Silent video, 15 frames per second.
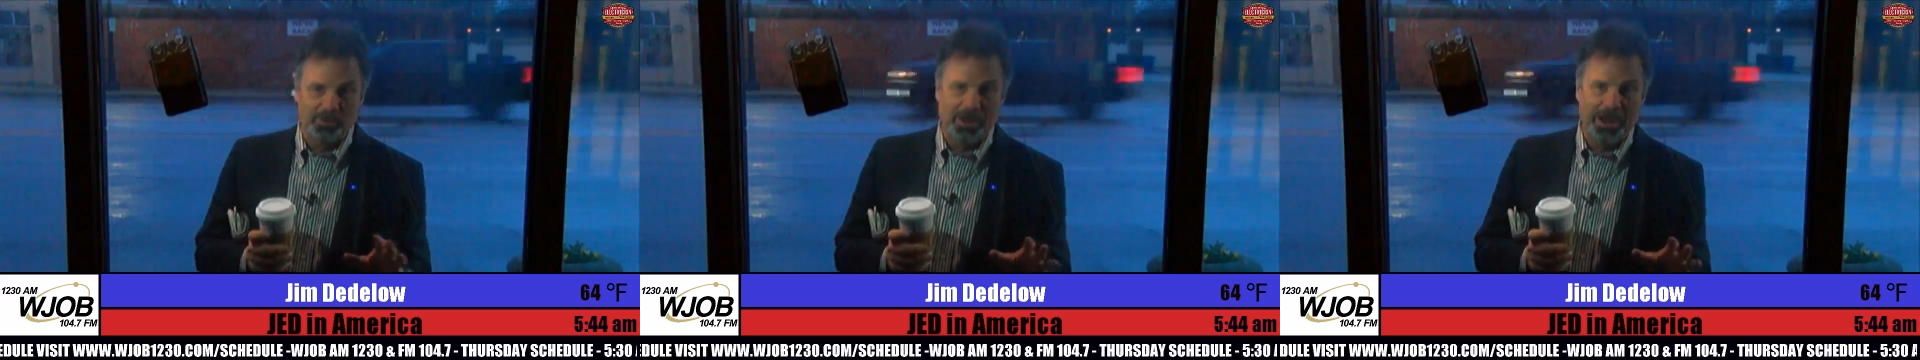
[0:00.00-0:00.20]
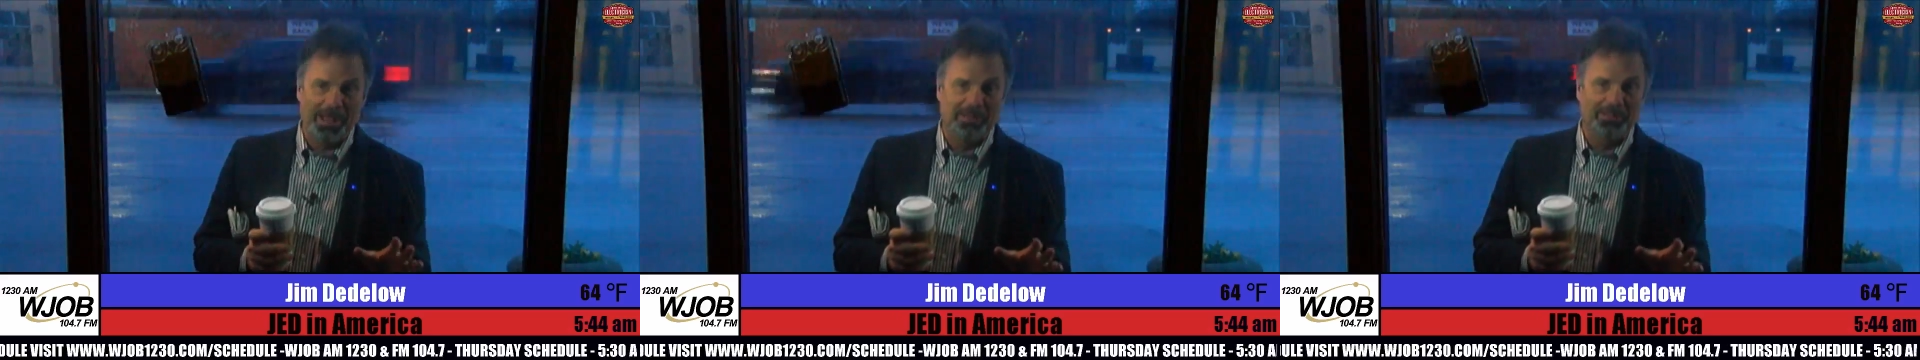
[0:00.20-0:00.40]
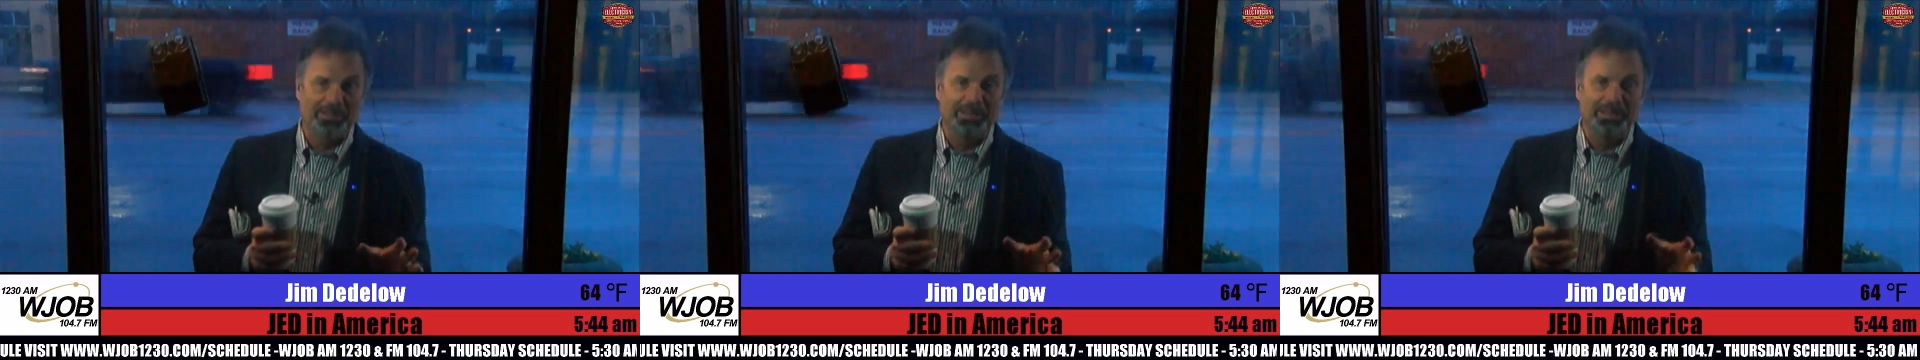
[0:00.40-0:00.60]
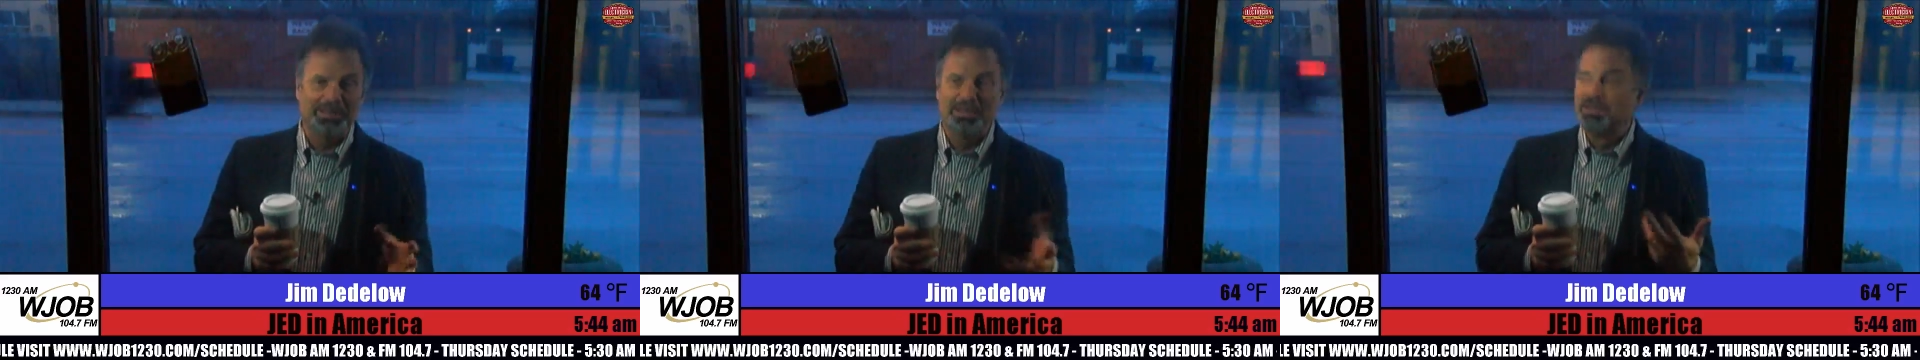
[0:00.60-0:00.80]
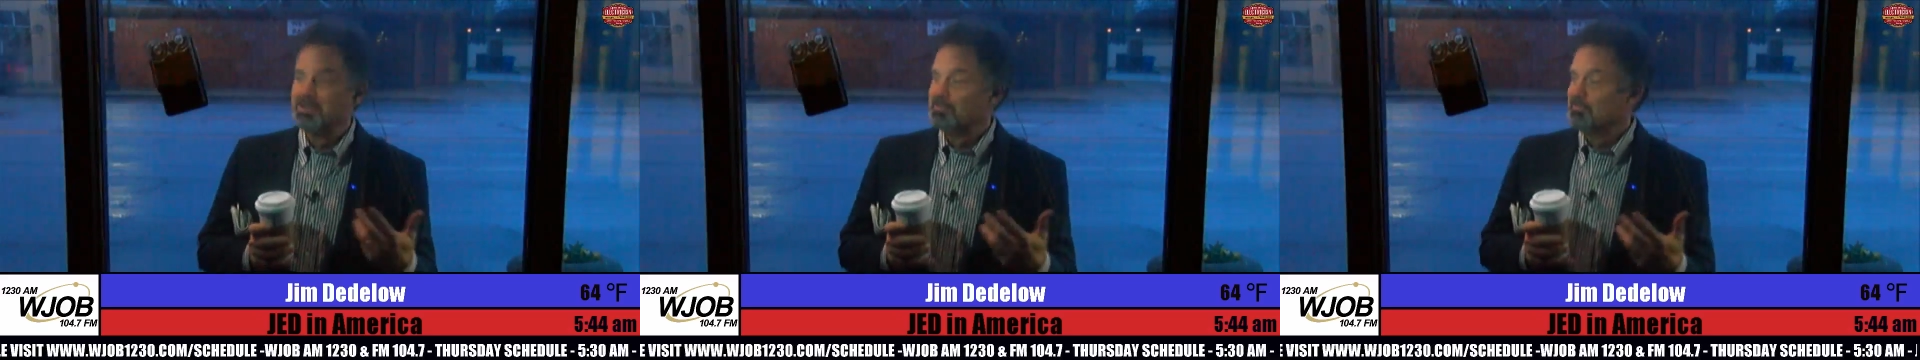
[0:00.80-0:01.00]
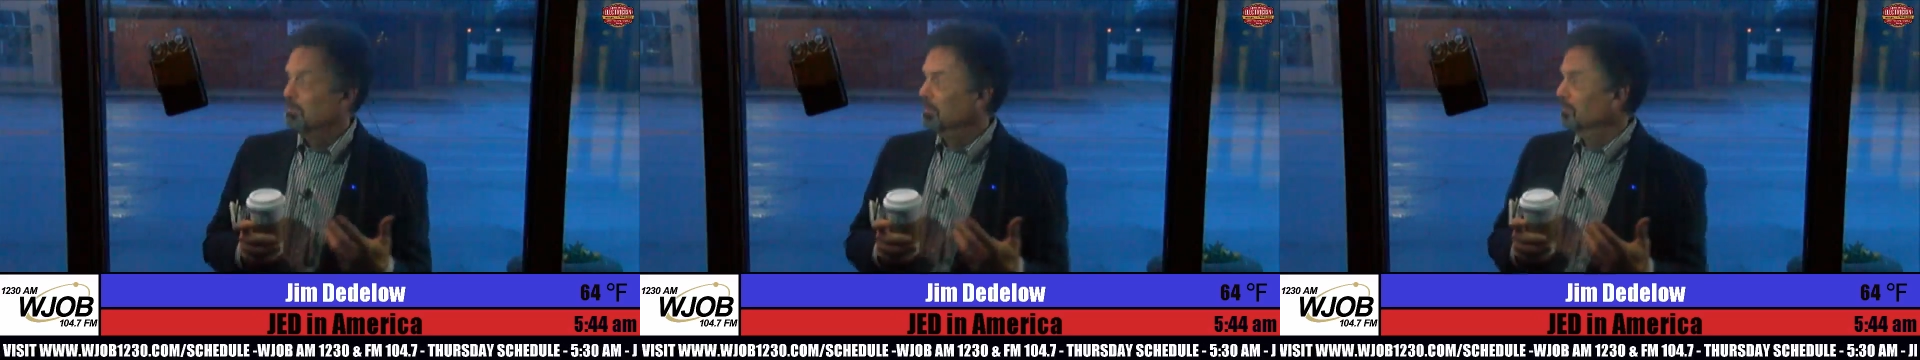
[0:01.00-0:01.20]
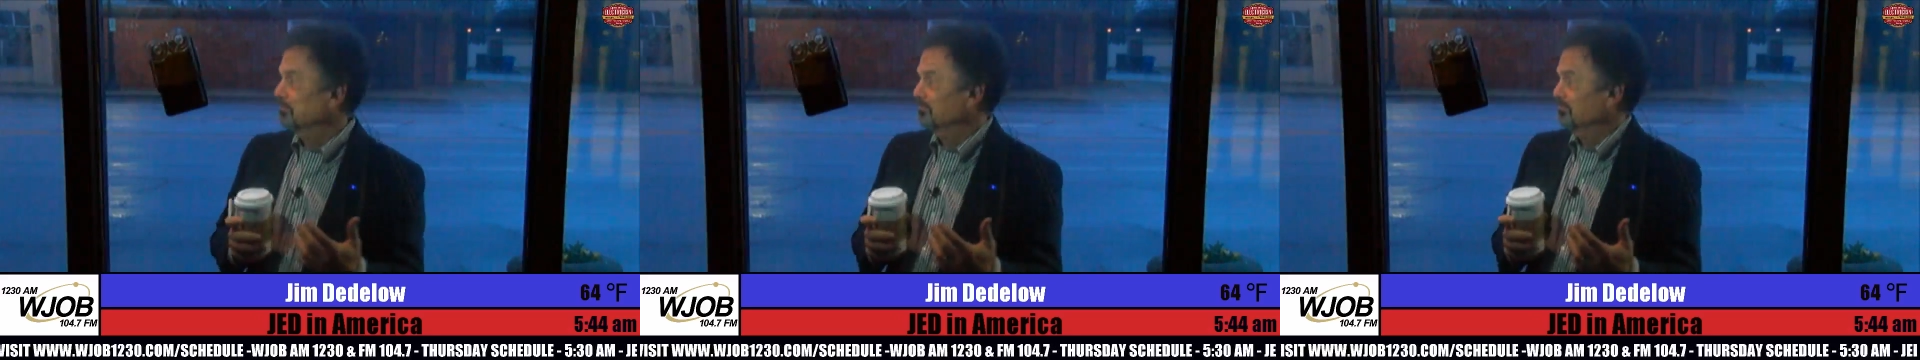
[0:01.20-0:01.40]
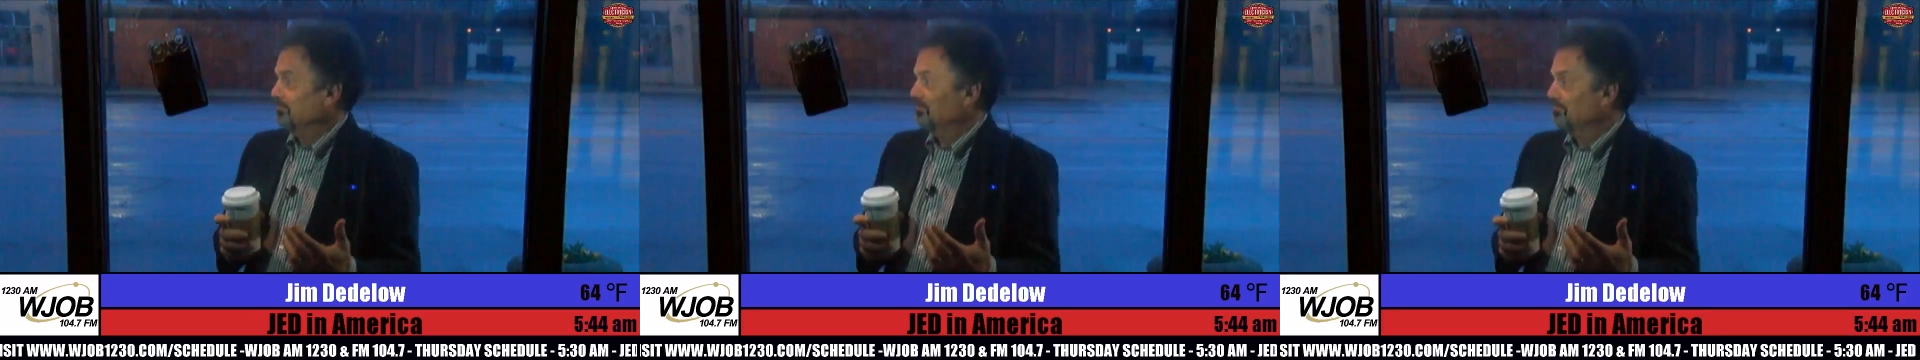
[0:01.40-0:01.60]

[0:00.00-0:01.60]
morality, but,